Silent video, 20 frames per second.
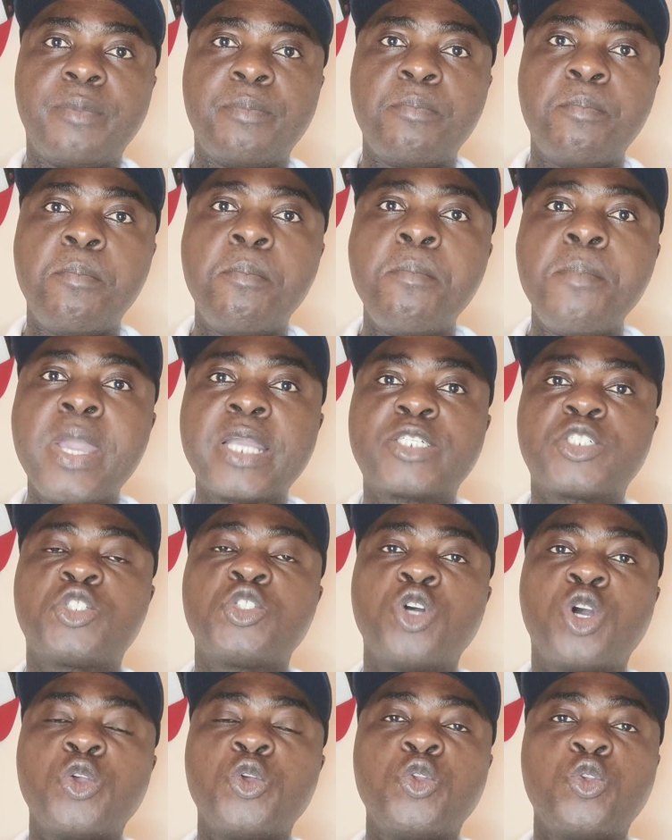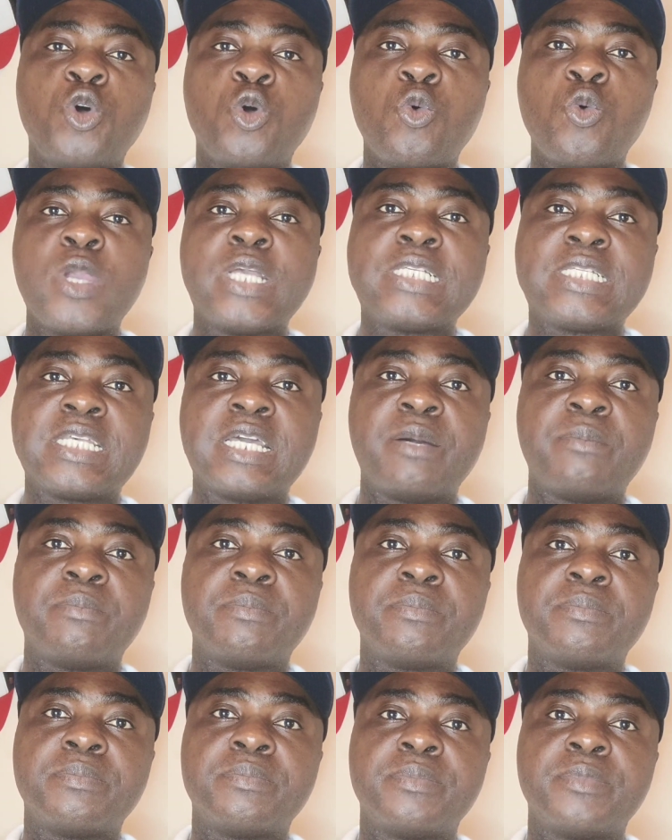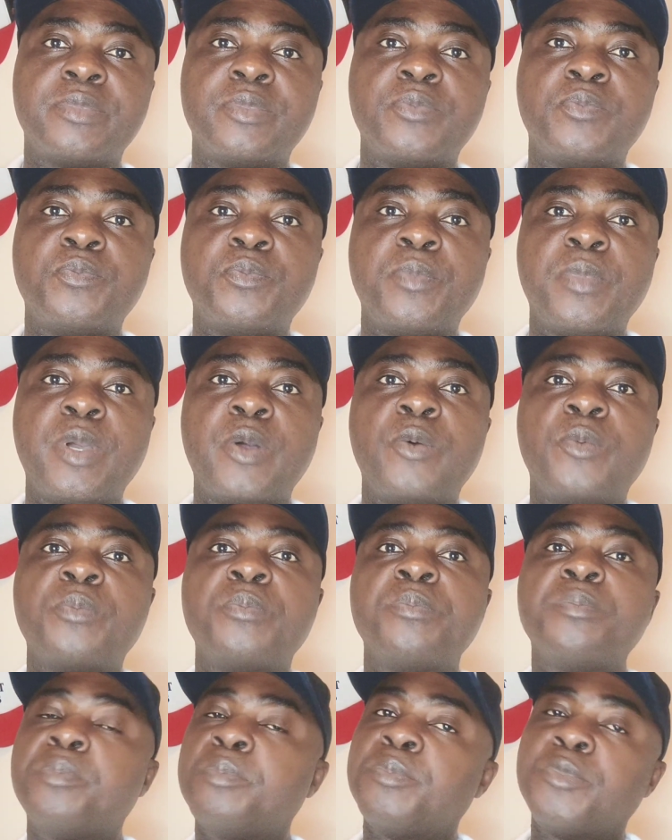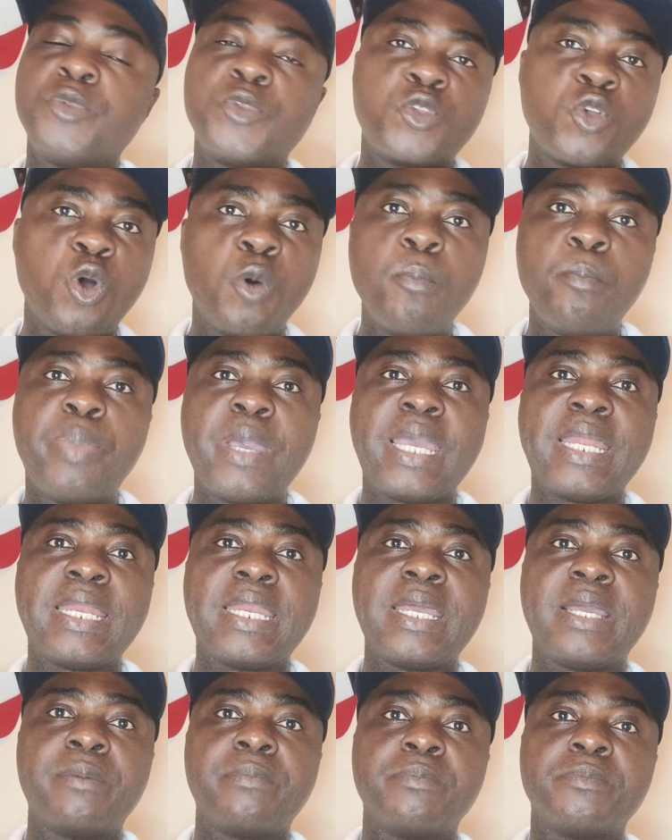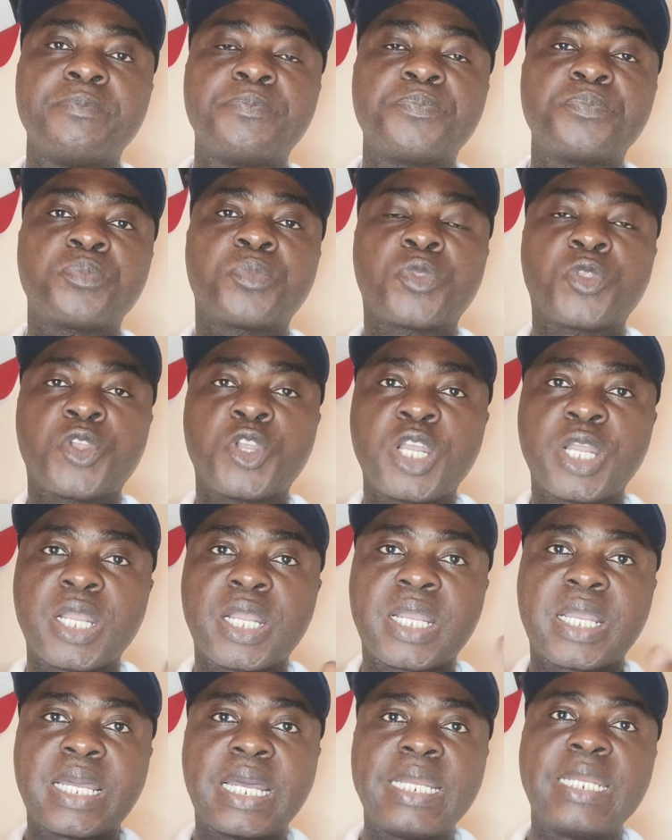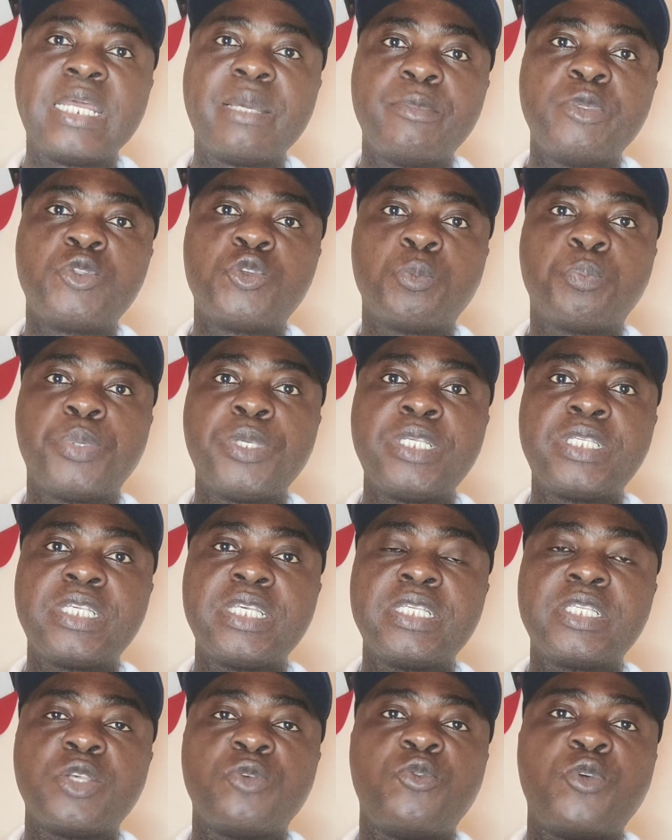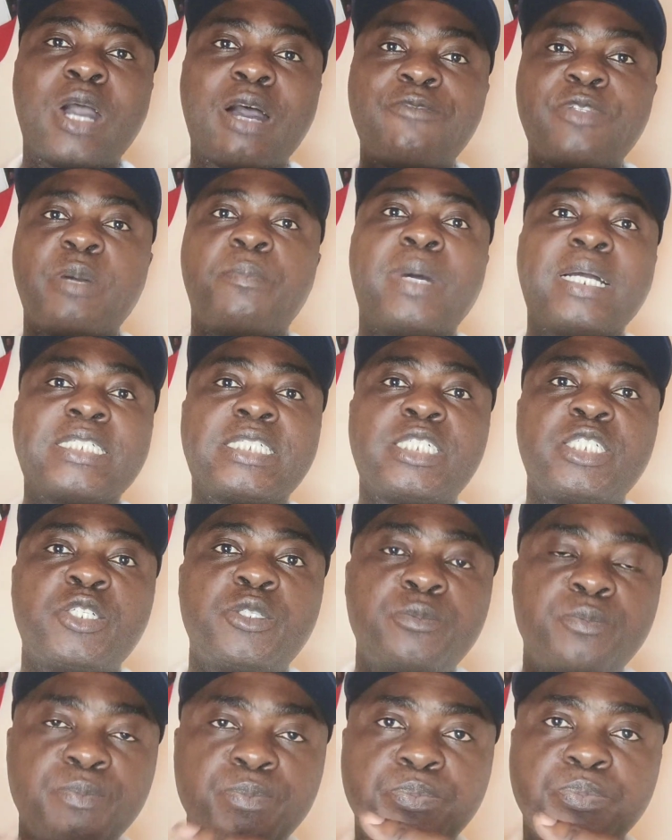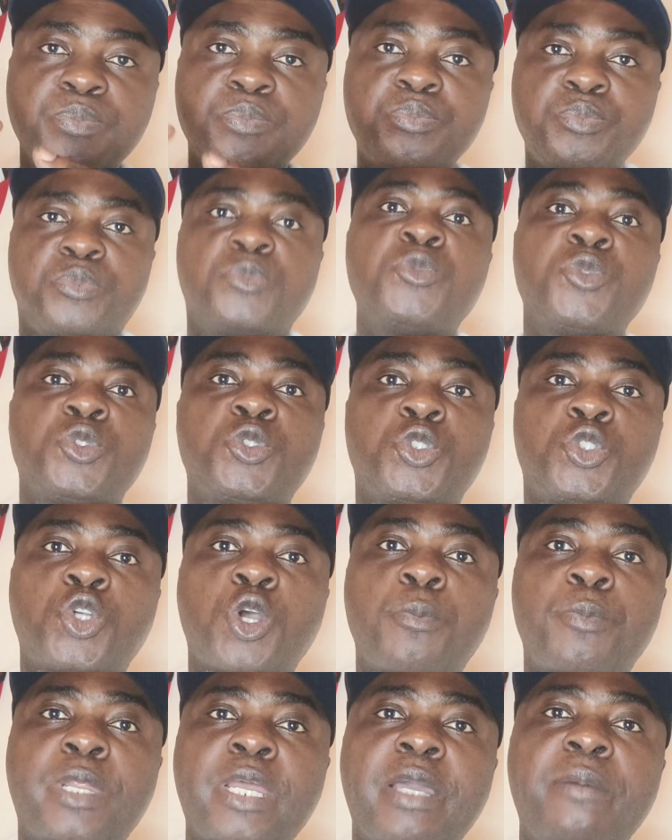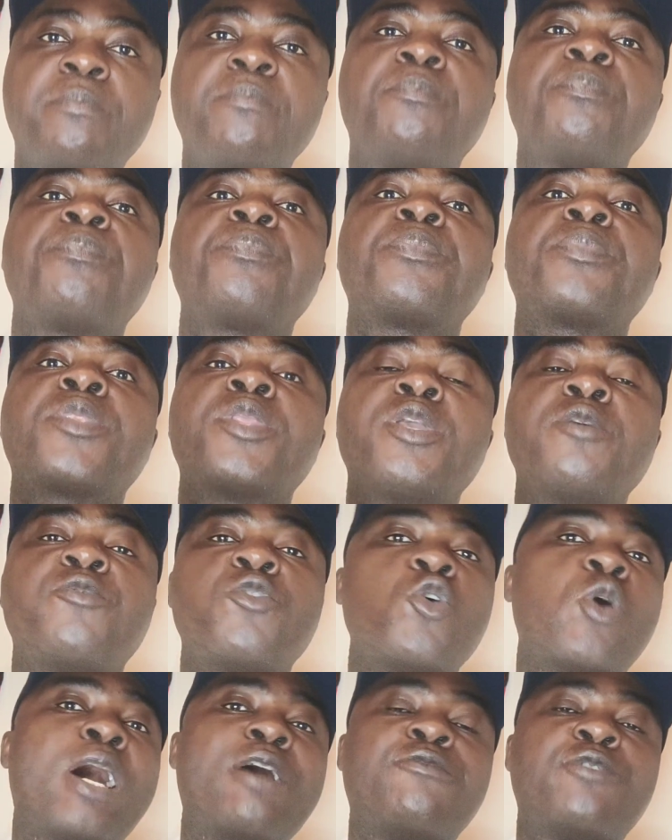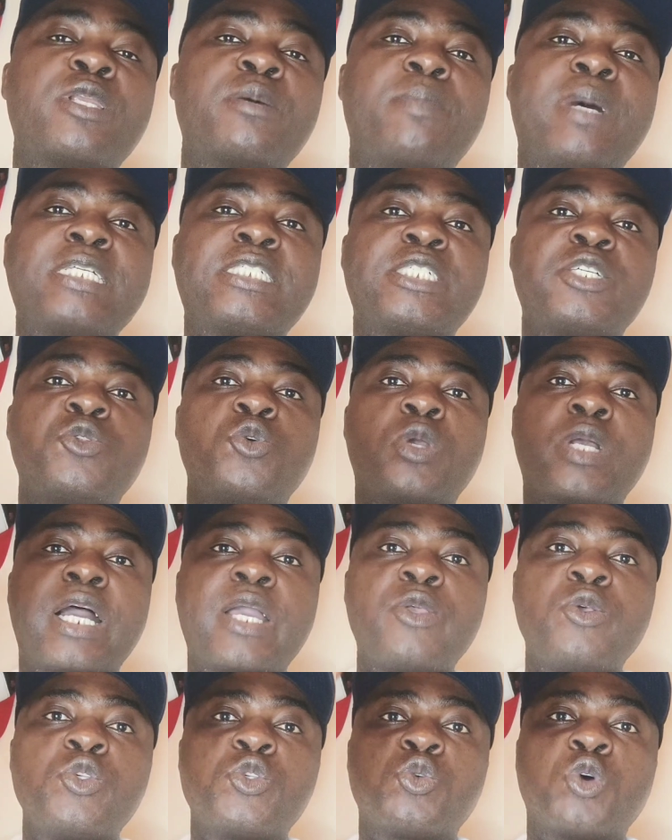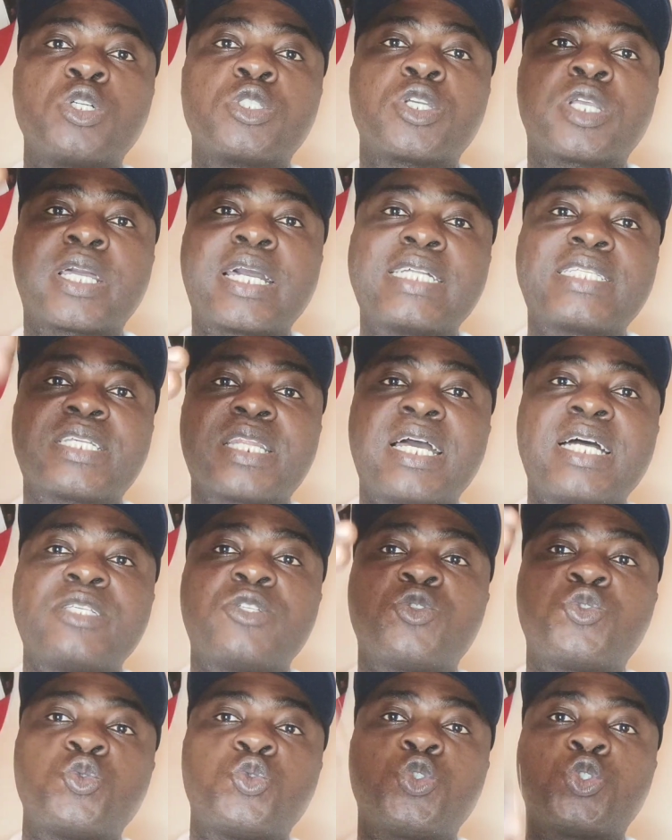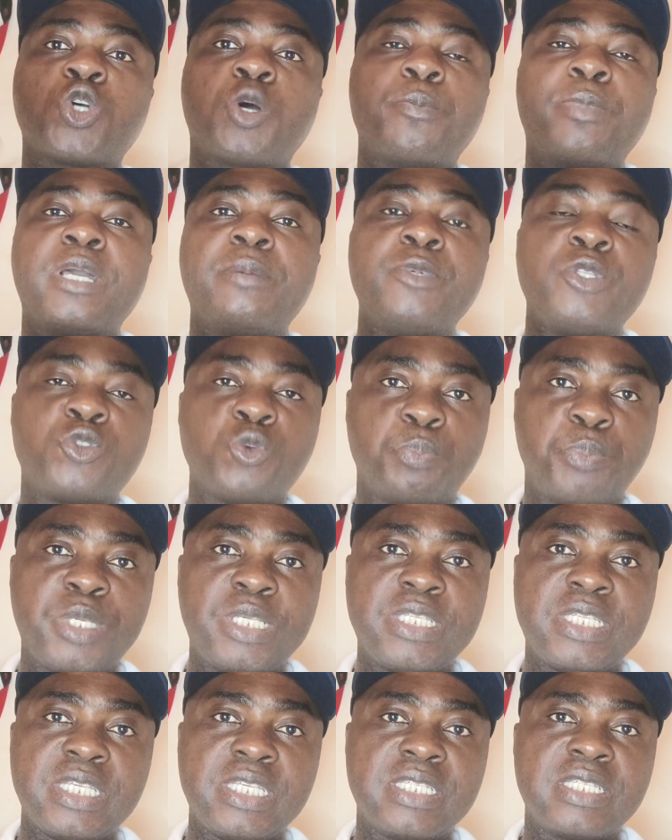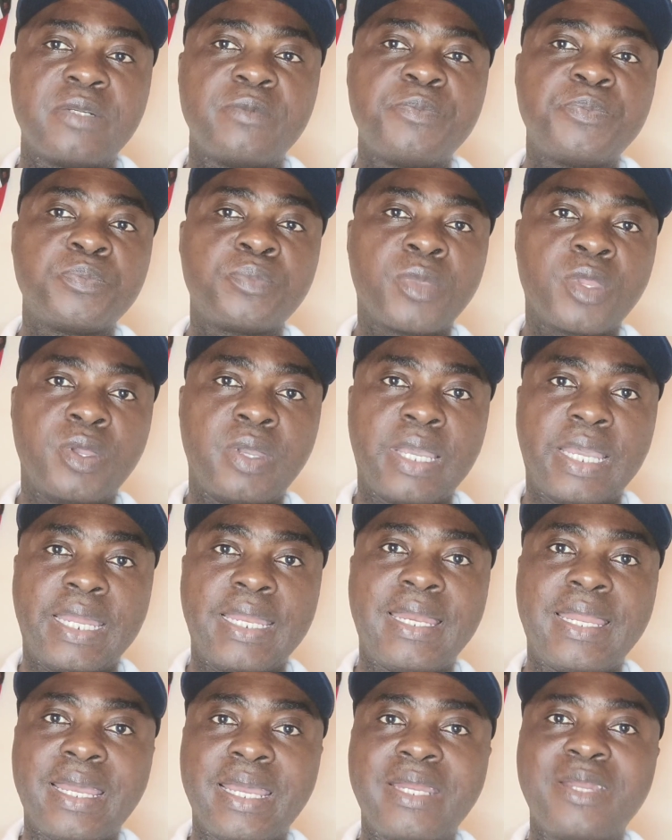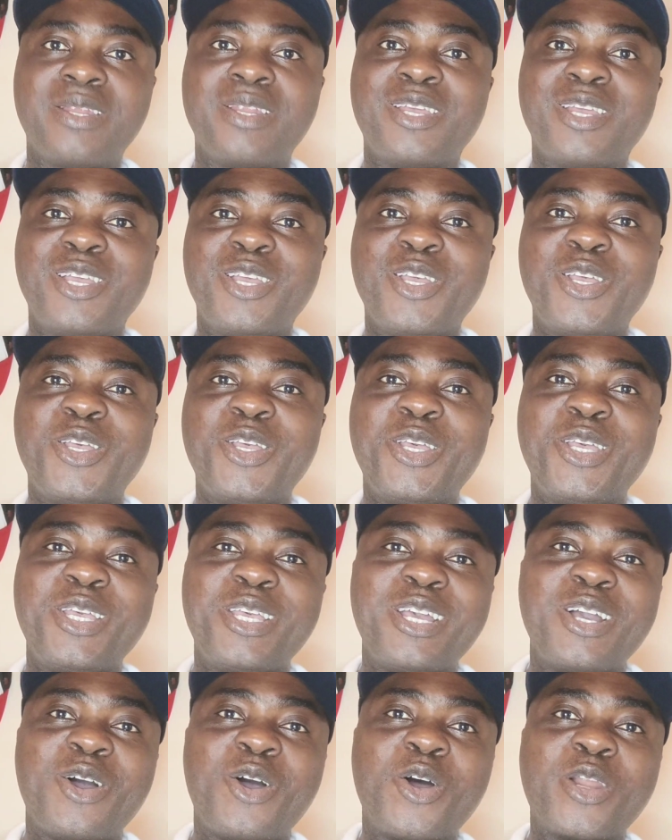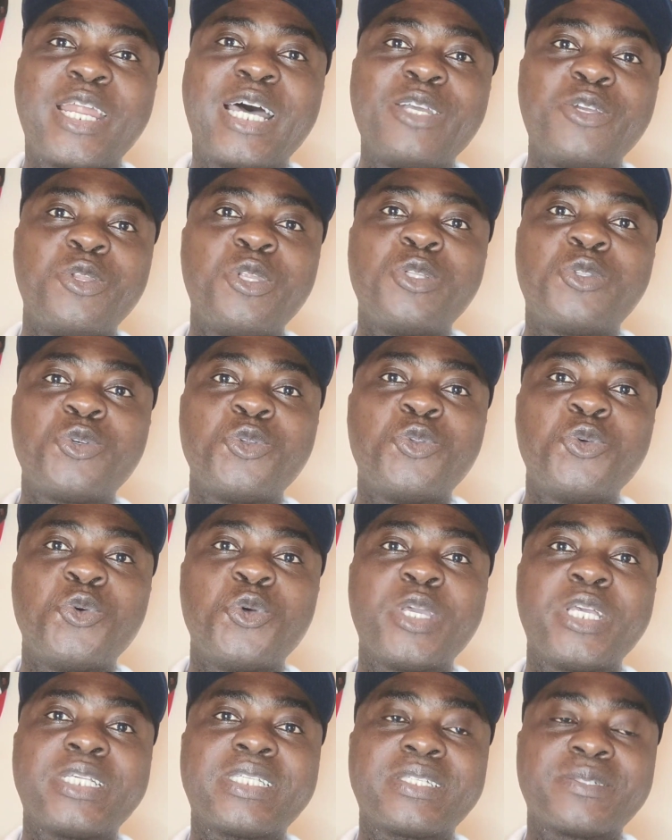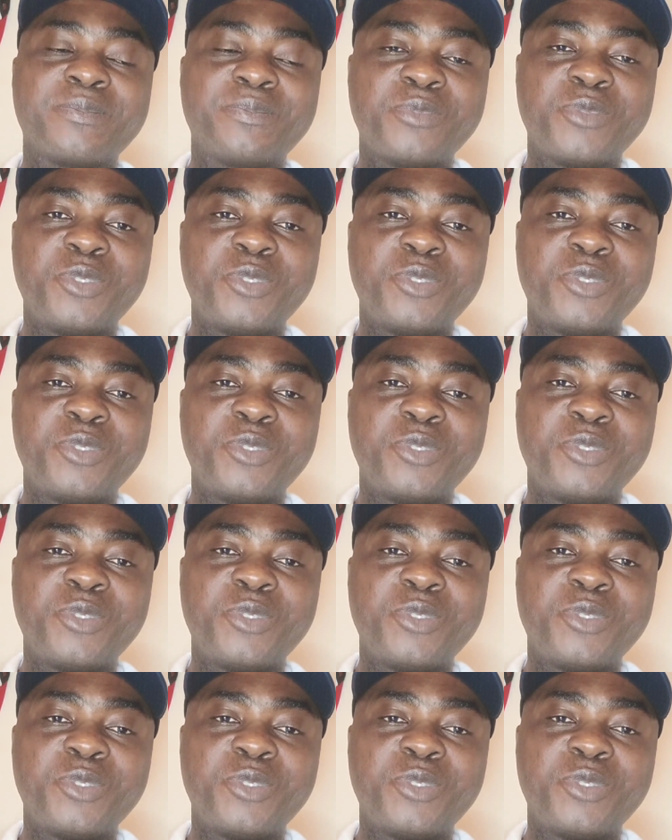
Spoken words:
make sure you don't waste them. Don't burn them. Cut them into pieces. If you have the machine, chop them. If you don't have the machine, you can use what? Cutlass to chop them into pieces. And then all that you need to do is